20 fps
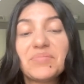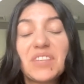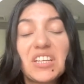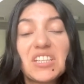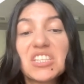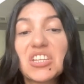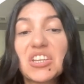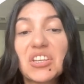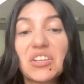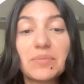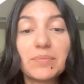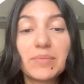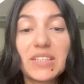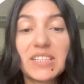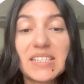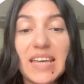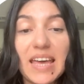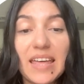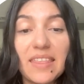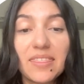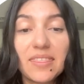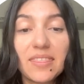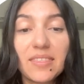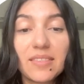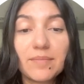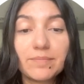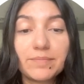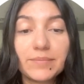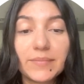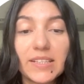until the 10th.
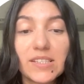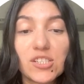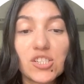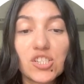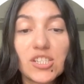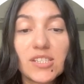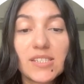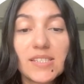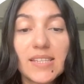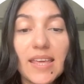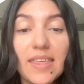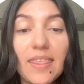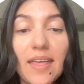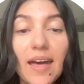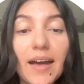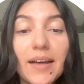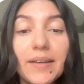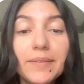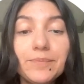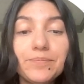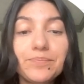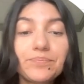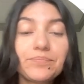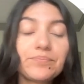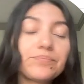Let's just say that.